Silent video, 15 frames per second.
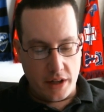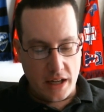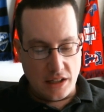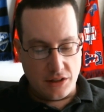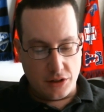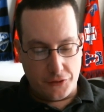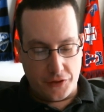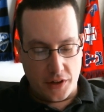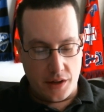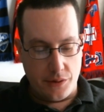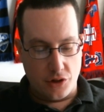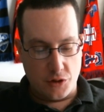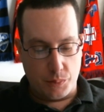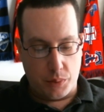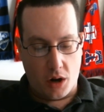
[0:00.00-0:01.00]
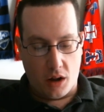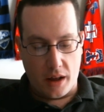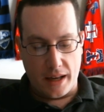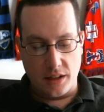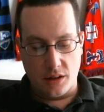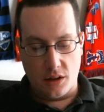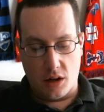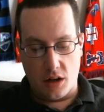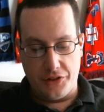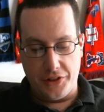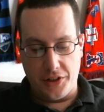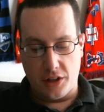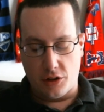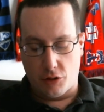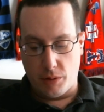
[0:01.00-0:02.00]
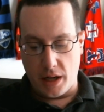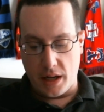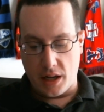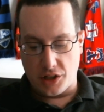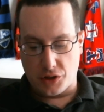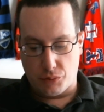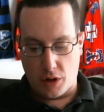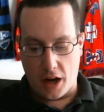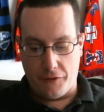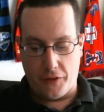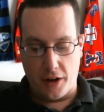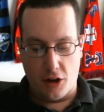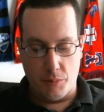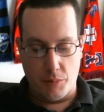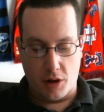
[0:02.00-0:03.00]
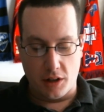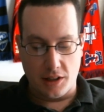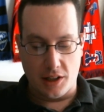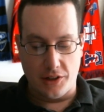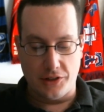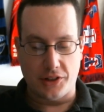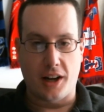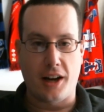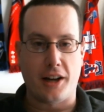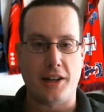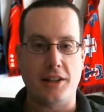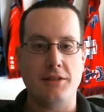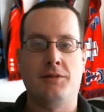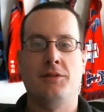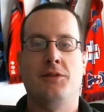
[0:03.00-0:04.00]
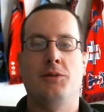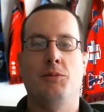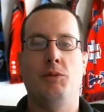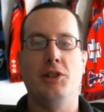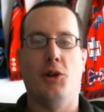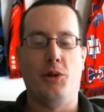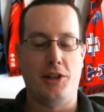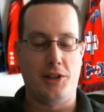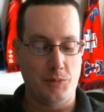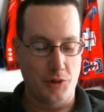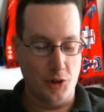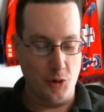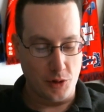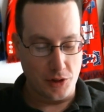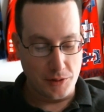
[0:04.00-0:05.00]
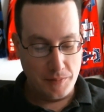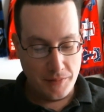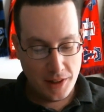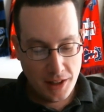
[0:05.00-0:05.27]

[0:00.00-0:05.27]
8 defenders, Paul Aguilar, Diego Reyes, Rafael Marquez. Hi, we know him, don't we?